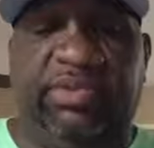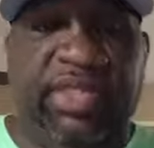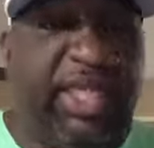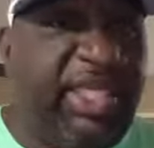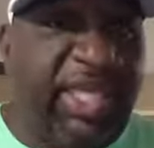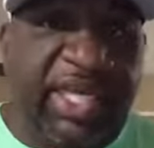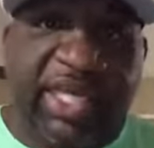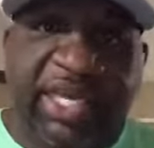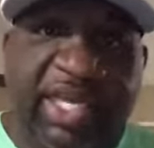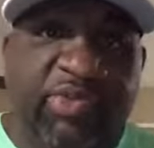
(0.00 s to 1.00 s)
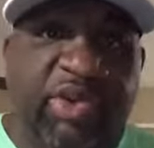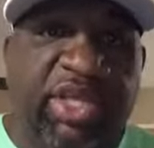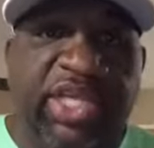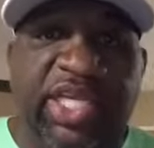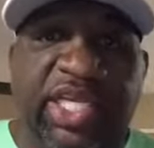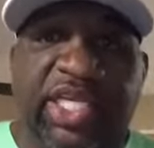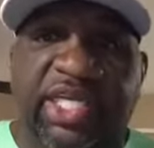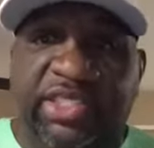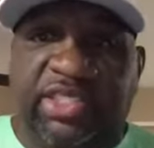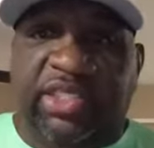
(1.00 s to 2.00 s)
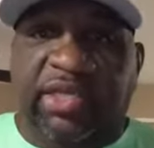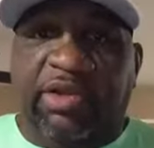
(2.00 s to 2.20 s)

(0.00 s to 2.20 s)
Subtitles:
It really is